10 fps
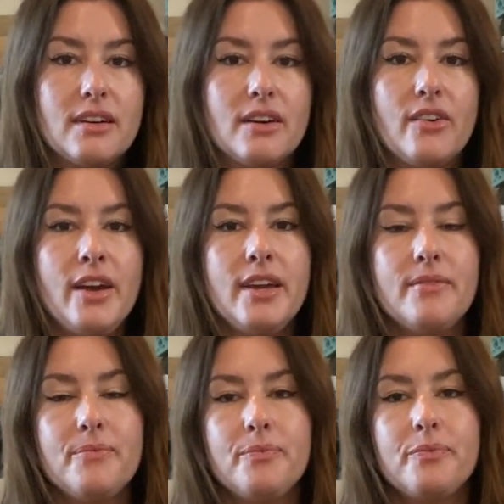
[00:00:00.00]
All right,
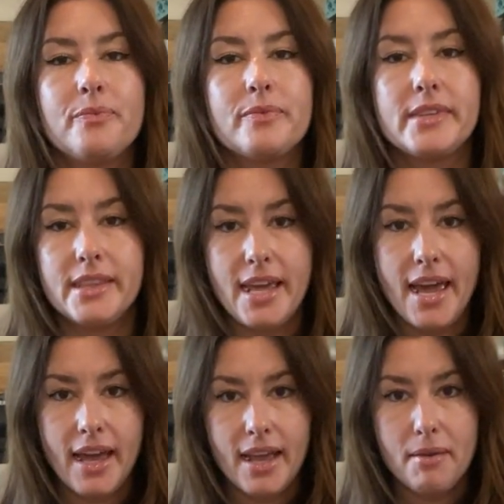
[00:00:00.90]
take the
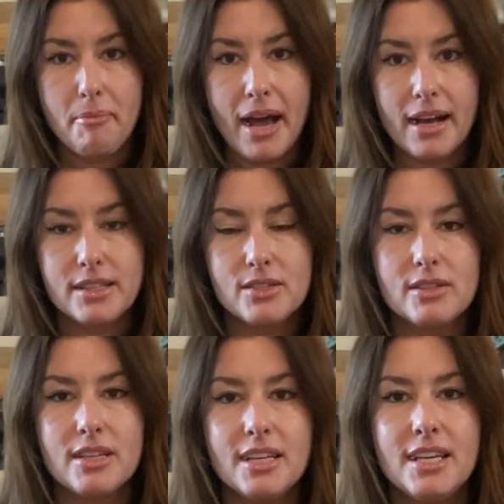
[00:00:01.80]
hand back to
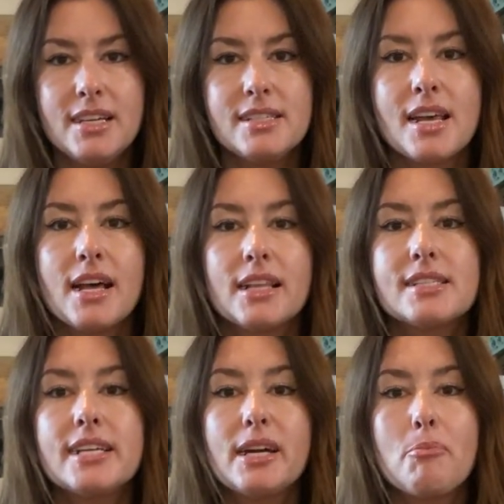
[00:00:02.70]
the knees.
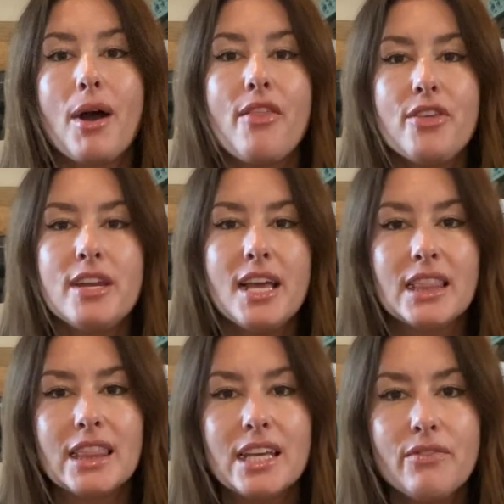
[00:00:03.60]
Let's take a breath in and
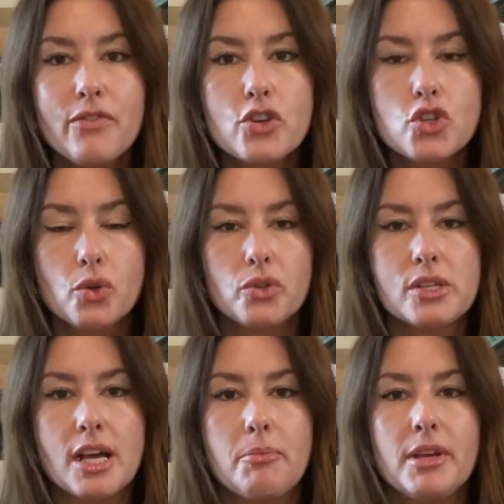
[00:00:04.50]
lift the
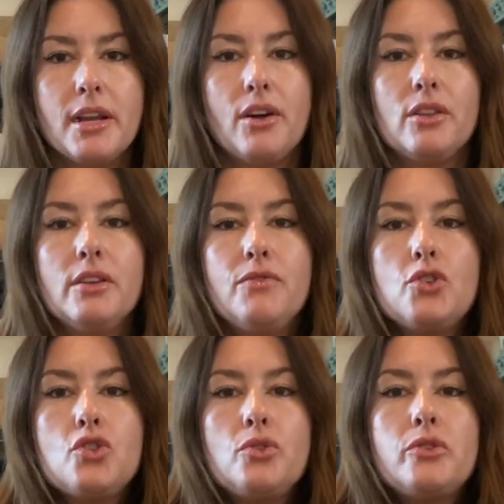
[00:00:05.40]
shoulders up. Inhale, lift the
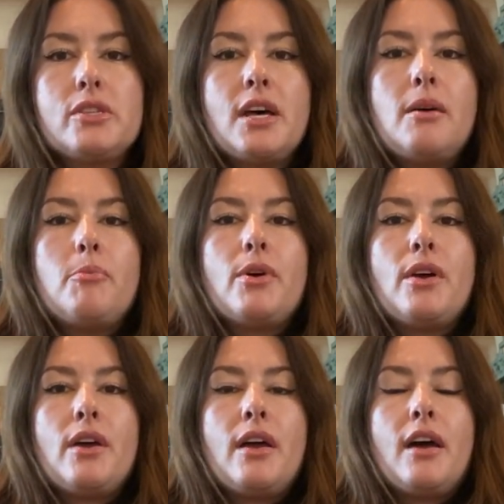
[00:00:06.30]
shoulders up.
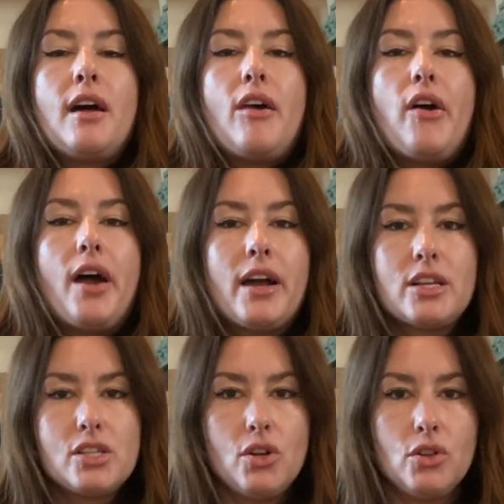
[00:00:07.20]

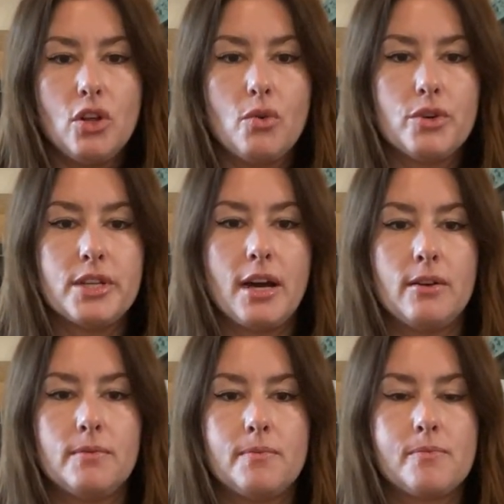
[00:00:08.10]
Exhale, lower down.
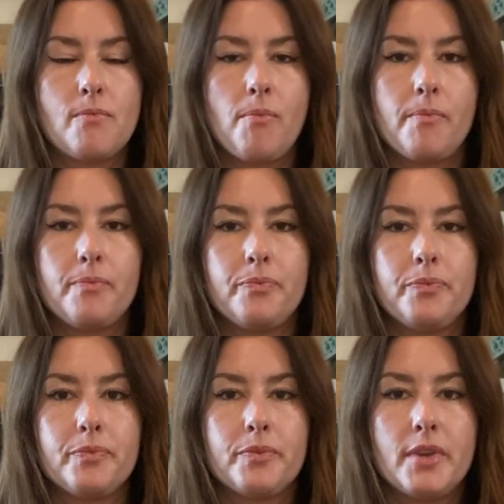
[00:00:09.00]

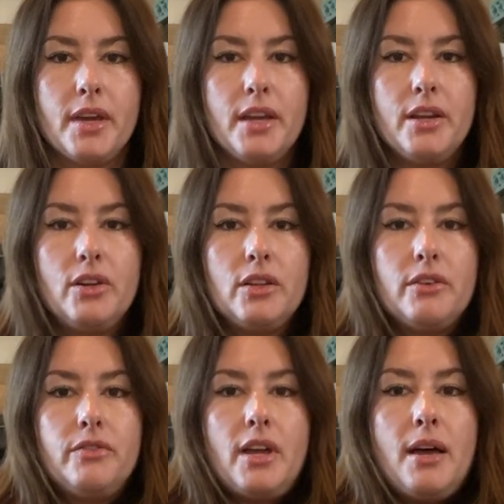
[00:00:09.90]
Inhale,
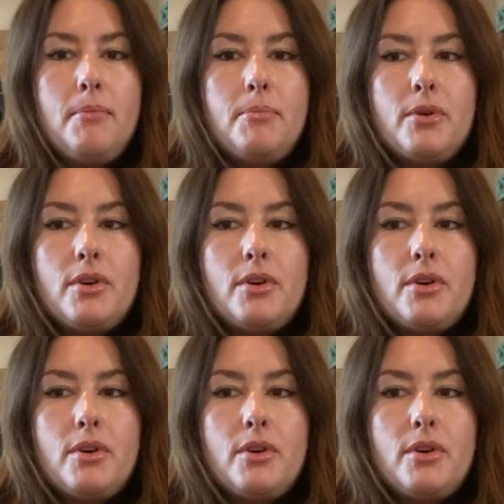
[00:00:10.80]
lift up.